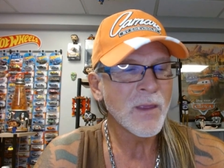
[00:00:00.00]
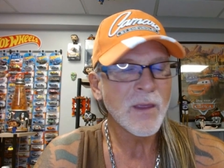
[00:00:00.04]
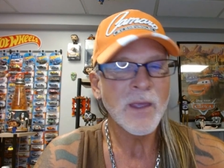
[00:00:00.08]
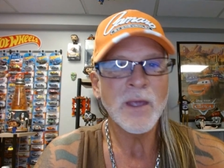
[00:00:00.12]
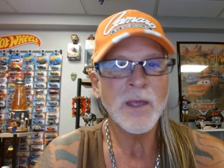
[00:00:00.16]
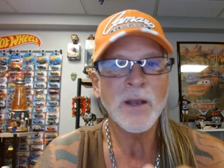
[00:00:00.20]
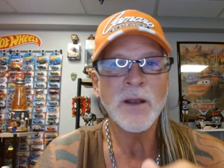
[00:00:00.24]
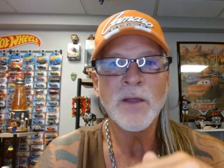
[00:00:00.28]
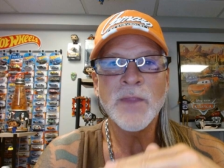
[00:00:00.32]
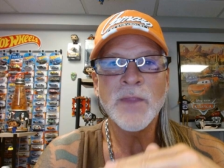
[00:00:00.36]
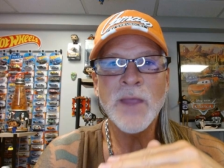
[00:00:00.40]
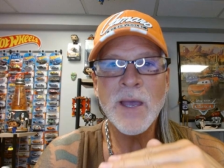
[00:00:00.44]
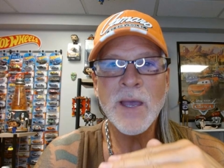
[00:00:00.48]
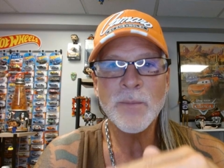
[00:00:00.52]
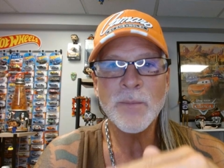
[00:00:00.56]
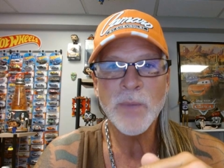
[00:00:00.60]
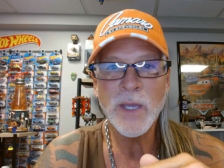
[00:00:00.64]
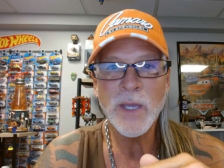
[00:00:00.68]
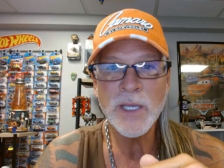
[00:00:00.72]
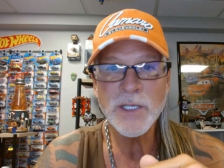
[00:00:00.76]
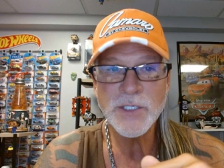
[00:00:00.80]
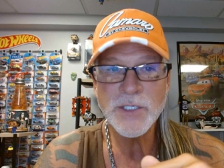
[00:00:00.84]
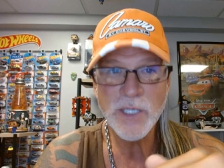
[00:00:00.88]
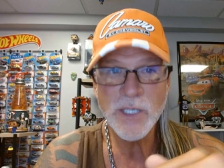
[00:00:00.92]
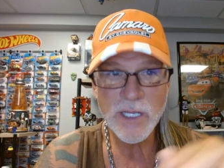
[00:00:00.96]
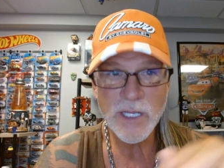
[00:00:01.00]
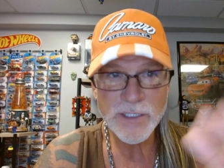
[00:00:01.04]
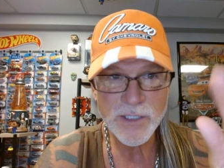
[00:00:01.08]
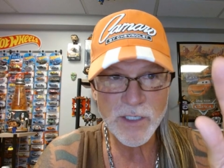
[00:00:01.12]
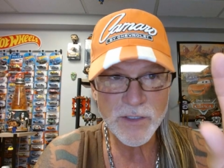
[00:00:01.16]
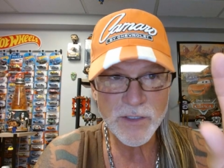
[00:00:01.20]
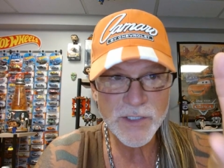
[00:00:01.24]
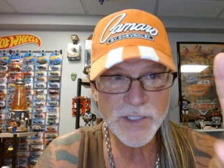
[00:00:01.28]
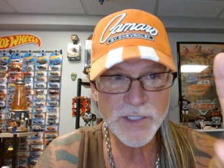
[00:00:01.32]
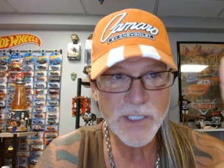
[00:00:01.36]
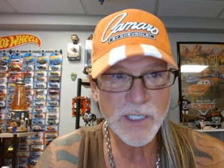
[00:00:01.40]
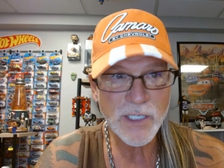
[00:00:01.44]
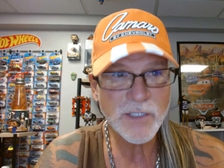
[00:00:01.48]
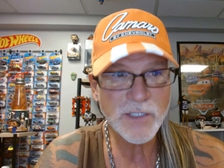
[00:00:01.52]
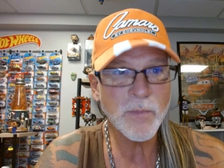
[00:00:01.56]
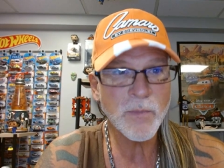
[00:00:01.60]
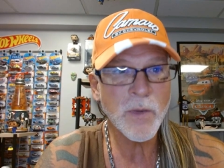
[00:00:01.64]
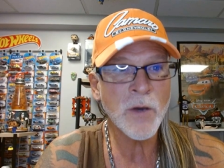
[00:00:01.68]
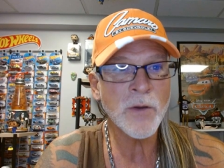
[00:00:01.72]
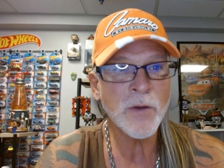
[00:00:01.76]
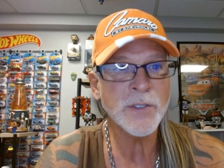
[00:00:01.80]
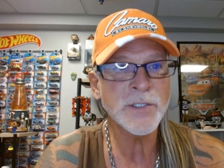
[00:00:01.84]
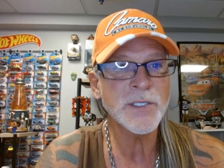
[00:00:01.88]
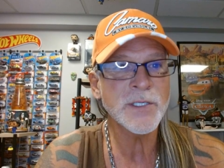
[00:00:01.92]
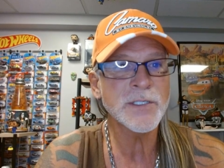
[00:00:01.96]
And on that page, it has our six
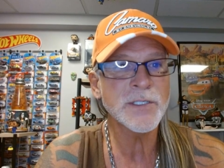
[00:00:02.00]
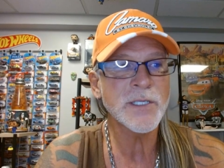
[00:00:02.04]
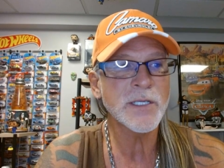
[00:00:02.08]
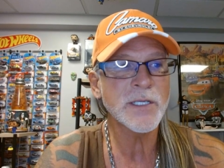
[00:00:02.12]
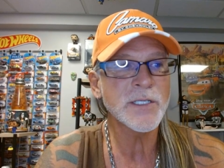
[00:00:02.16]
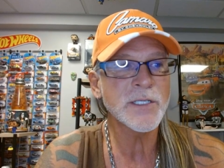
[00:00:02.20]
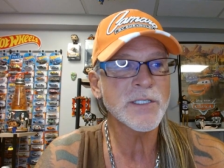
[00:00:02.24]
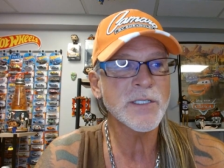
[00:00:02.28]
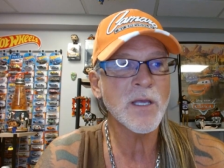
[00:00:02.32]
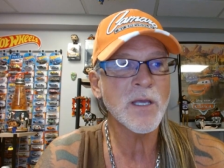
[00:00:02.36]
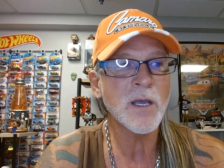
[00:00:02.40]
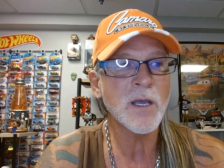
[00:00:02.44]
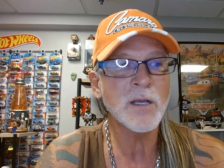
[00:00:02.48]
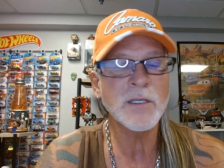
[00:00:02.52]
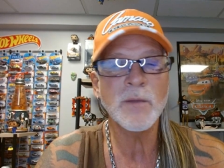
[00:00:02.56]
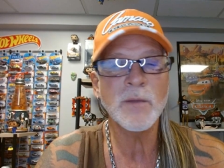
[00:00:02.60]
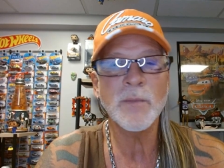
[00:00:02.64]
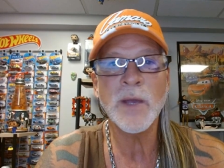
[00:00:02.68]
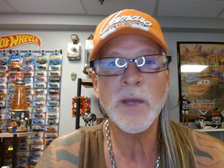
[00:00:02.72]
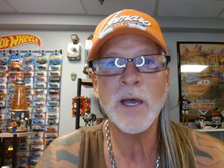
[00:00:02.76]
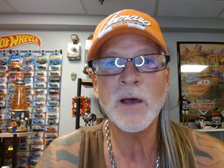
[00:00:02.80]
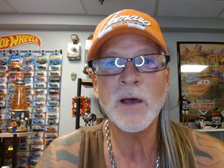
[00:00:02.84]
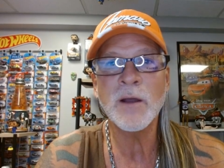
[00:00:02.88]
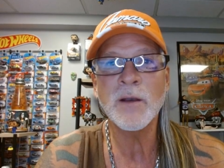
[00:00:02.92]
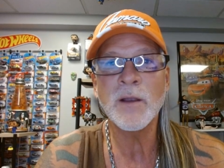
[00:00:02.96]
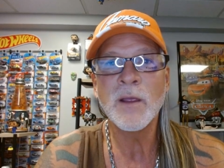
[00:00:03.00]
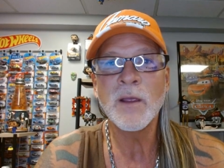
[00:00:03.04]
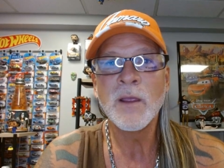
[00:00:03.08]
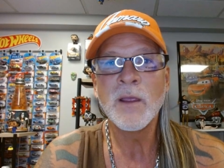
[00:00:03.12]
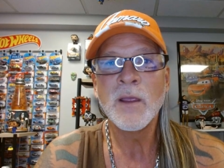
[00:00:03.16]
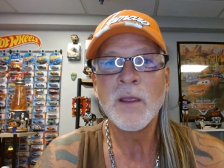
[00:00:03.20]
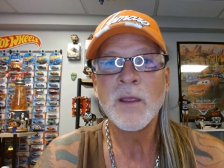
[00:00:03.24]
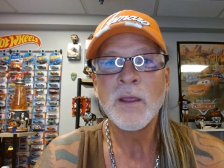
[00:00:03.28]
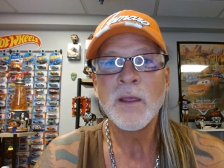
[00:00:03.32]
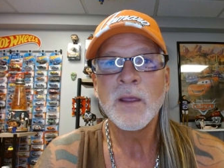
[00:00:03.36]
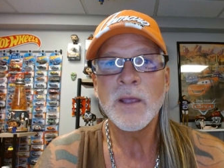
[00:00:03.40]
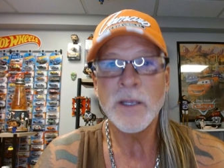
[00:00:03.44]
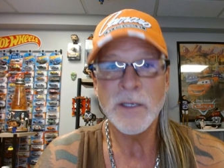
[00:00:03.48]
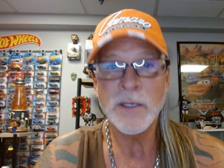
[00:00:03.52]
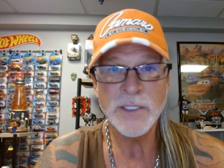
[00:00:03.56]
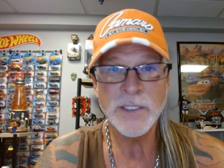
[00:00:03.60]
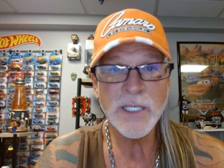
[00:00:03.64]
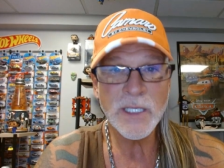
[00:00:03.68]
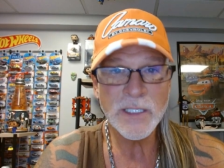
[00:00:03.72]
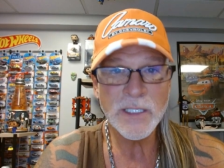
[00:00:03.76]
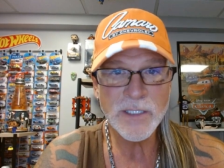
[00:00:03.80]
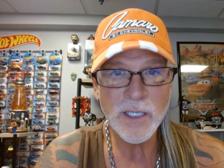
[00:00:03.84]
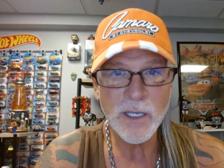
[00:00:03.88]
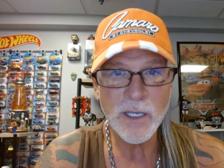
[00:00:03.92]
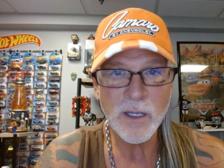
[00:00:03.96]
bonuses I just talked about in
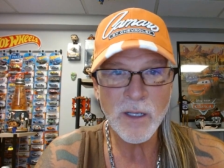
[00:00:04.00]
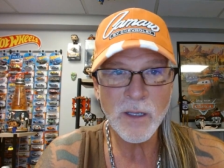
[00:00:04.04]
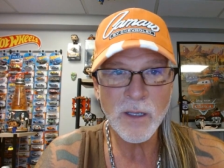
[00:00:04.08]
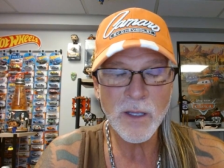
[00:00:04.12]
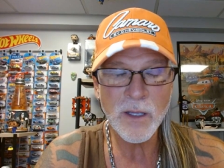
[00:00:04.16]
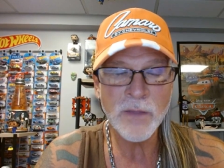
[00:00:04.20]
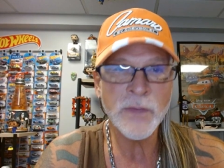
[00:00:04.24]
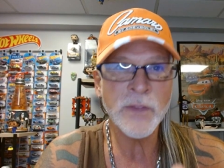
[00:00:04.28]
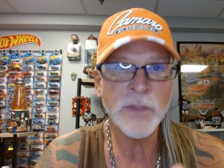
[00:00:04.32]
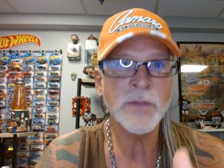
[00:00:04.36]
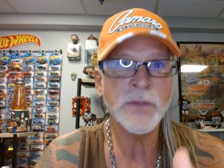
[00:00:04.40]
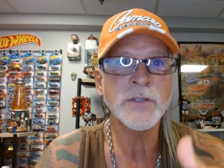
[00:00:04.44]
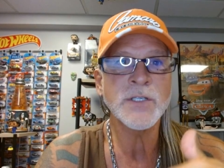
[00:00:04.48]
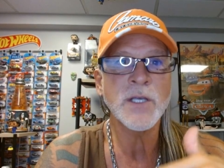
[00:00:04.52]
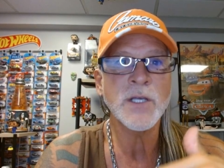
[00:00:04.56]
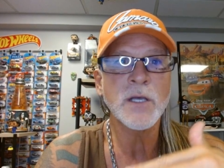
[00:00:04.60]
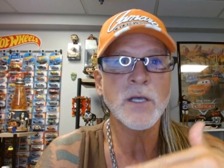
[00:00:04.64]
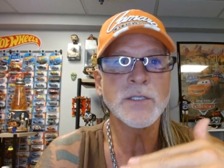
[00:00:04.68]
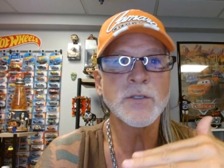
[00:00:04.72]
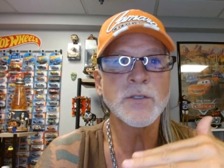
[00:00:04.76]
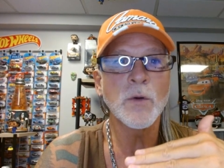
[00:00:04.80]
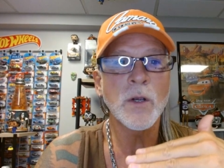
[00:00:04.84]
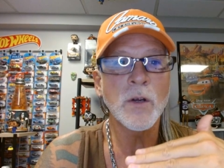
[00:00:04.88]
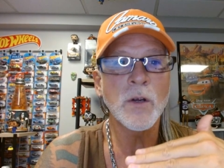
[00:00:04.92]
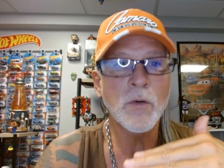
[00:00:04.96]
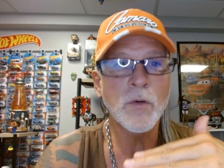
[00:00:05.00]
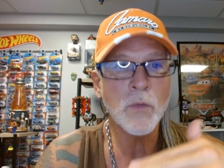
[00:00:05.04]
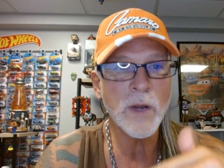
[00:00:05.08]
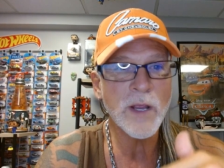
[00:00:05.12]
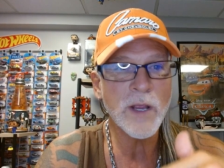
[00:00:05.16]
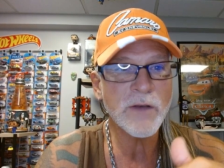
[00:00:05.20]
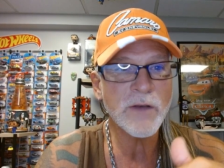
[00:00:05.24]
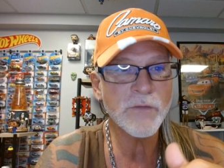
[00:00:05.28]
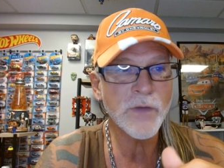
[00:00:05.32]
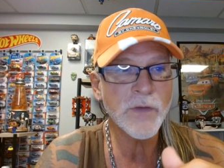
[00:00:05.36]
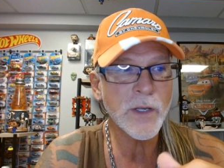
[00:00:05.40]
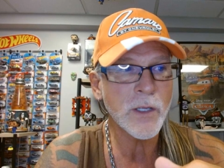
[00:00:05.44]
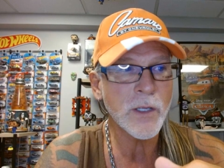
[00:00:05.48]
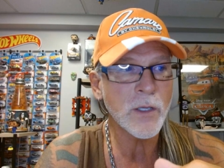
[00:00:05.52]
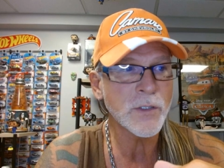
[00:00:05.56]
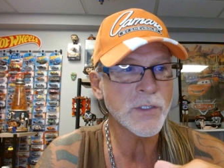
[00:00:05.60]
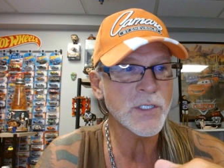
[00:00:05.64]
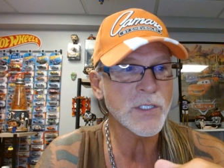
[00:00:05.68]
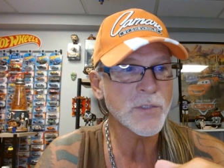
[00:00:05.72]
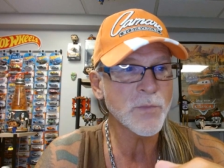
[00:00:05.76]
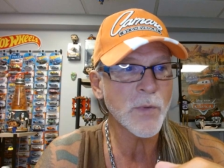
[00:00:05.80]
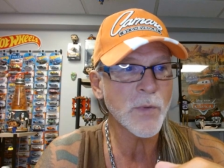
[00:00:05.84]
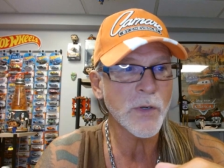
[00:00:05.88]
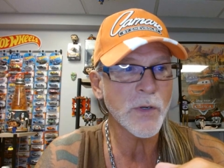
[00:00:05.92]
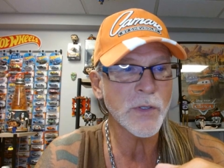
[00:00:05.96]
detail. And then there's also a great video
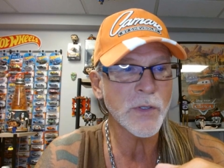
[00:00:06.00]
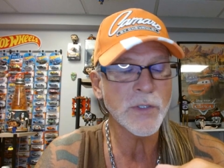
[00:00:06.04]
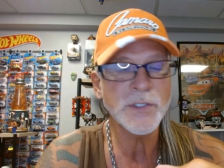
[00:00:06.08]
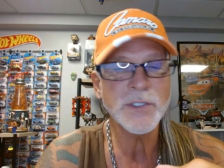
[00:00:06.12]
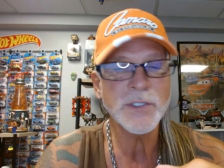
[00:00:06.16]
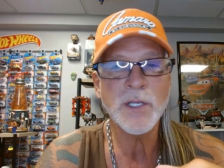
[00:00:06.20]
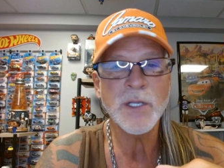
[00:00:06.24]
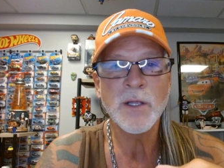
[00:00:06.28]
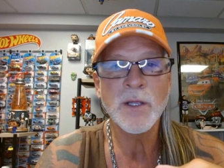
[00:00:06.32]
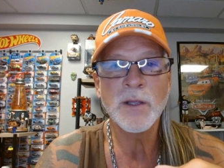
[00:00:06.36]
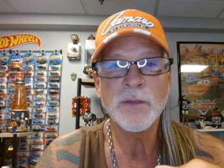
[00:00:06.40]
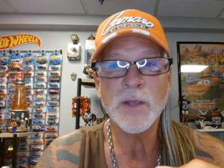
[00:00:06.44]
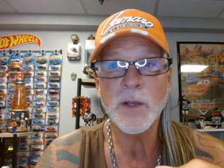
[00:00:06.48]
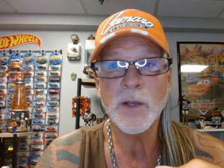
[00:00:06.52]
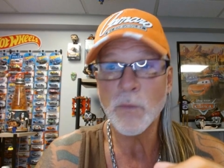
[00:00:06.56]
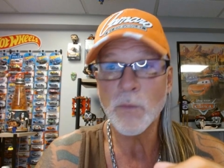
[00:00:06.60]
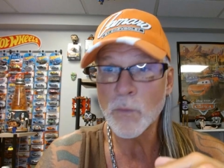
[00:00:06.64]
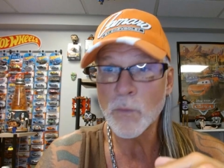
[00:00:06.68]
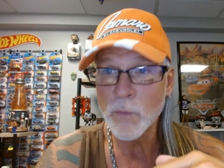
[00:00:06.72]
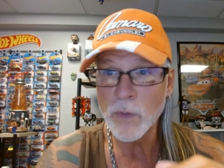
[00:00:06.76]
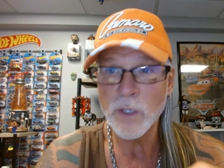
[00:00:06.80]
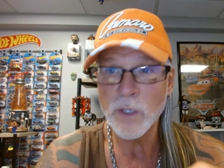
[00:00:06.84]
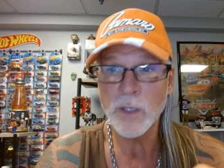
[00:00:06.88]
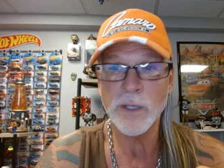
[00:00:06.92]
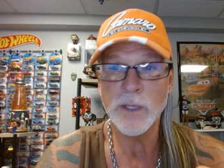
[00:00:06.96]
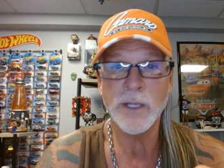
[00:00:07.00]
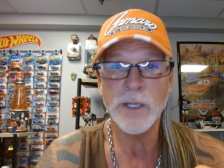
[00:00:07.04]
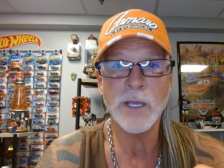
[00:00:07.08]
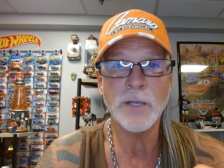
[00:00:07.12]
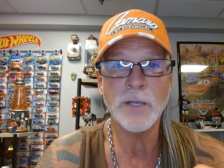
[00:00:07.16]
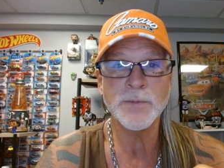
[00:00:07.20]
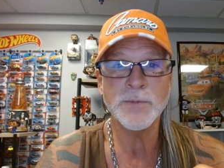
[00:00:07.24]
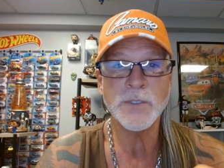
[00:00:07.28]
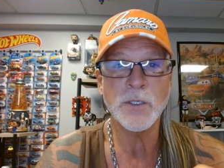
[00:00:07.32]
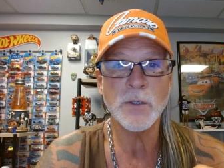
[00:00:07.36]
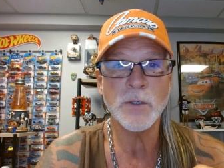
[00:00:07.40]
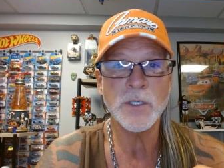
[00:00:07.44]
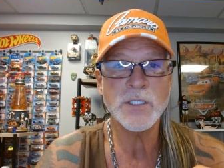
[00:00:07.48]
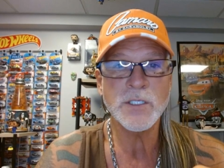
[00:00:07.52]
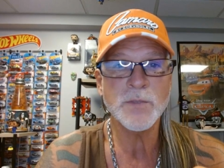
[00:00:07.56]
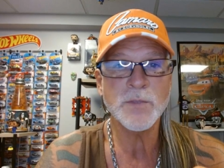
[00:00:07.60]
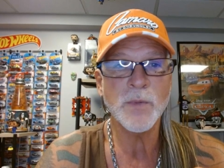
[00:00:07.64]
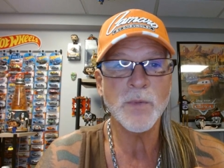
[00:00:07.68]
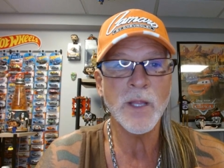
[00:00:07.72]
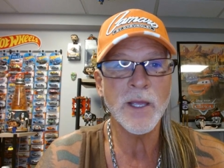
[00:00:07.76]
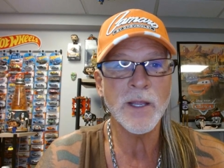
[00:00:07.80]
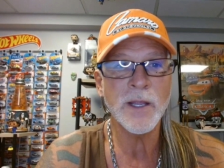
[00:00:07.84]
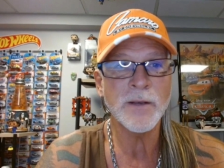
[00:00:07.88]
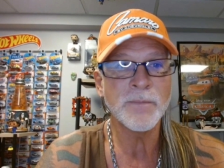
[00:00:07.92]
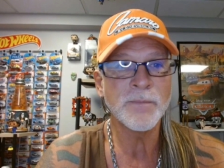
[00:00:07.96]
just produced that really helps you
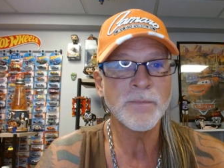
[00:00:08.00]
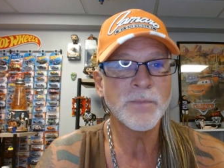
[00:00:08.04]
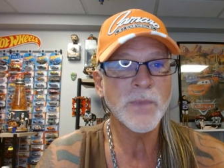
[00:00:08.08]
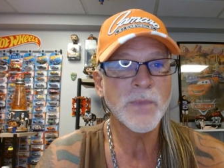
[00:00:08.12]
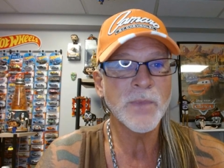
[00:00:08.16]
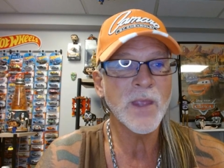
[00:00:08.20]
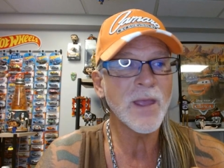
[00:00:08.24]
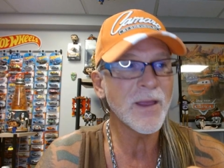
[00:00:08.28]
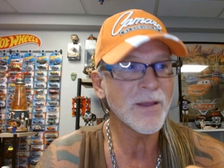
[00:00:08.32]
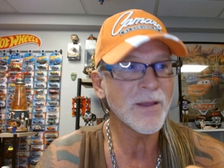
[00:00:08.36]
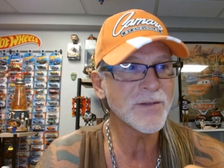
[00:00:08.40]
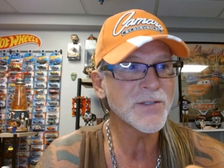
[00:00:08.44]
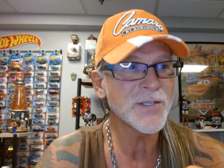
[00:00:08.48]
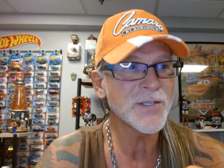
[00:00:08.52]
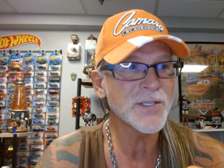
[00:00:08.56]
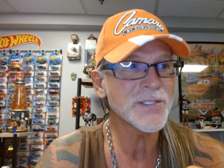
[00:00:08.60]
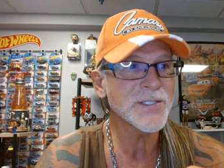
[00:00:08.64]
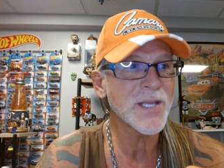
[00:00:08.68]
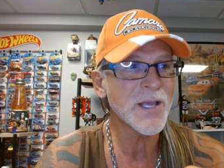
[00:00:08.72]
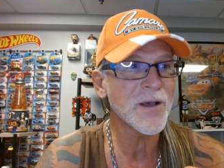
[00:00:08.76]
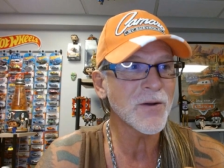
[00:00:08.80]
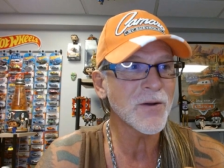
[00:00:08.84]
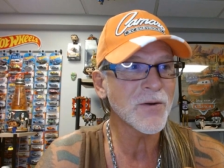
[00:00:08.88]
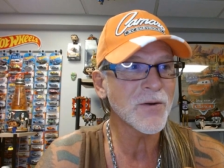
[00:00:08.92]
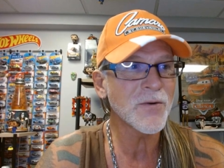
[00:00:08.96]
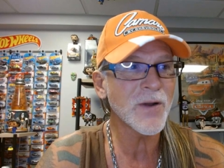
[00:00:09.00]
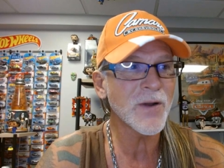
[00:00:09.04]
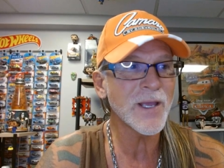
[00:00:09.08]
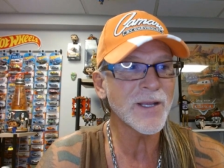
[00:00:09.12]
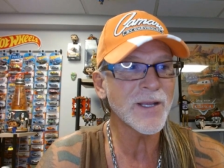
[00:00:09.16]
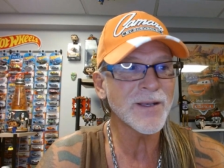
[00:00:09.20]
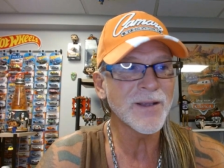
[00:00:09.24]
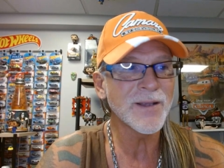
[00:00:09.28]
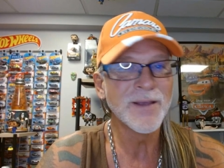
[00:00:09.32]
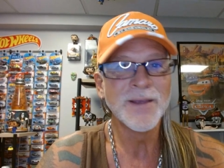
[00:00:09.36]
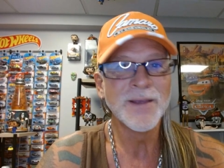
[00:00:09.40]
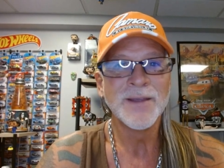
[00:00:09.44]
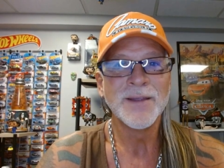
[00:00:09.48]
explain just how great